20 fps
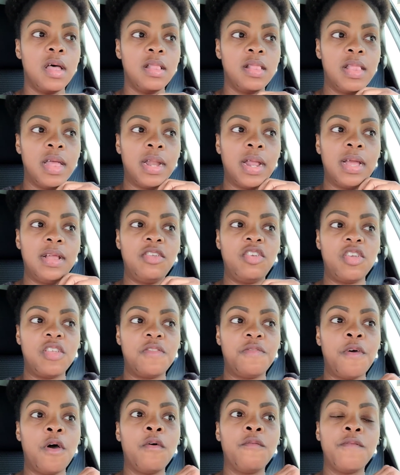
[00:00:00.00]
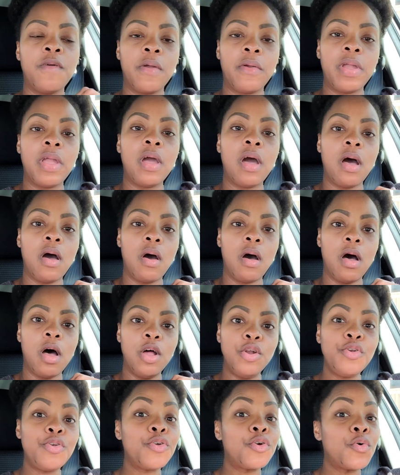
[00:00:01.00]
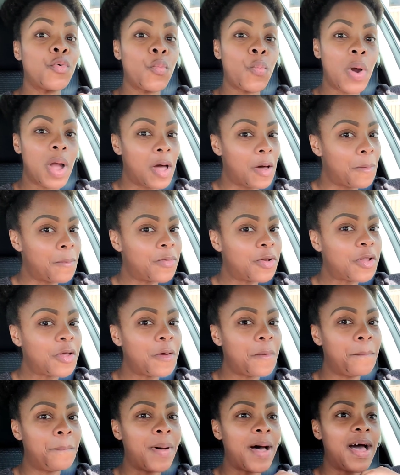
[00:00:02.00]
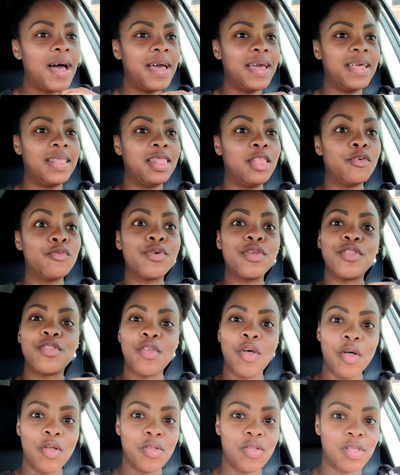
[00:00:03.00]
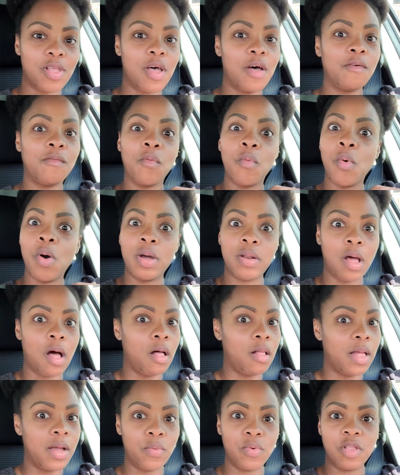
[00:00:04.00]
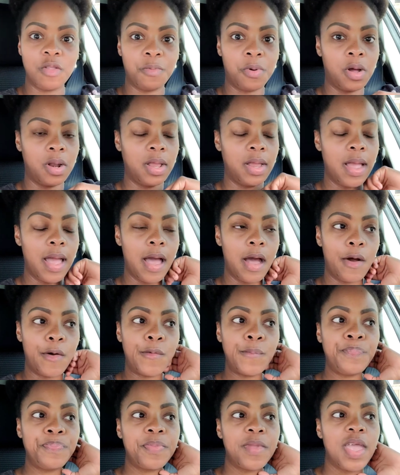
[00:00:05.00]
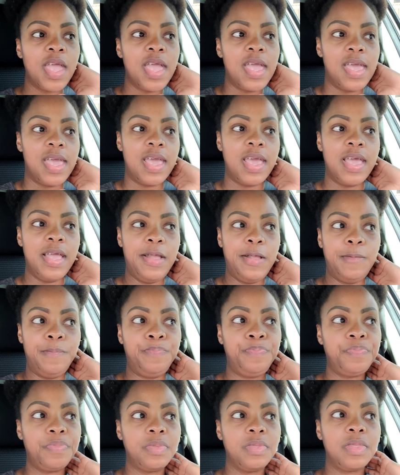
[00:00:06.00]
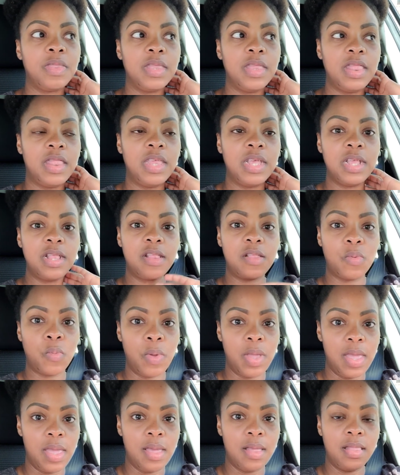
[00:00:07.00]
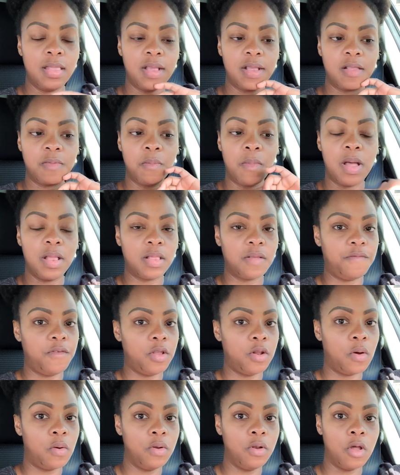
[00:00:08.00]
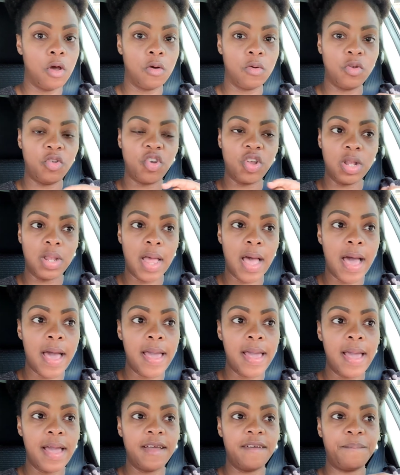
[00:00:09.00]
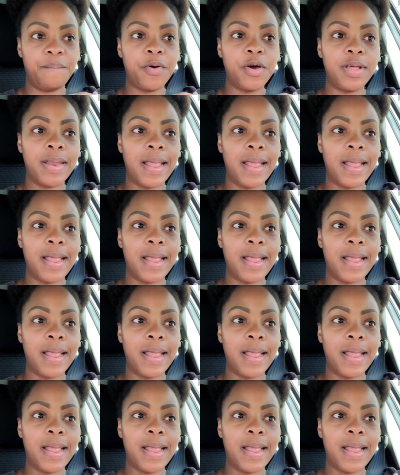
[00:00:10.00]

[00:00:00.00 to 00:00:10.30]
that I just felt very underwhelmed by the results of what all I was putting out. And this week, this month, if you don't know, July, I've put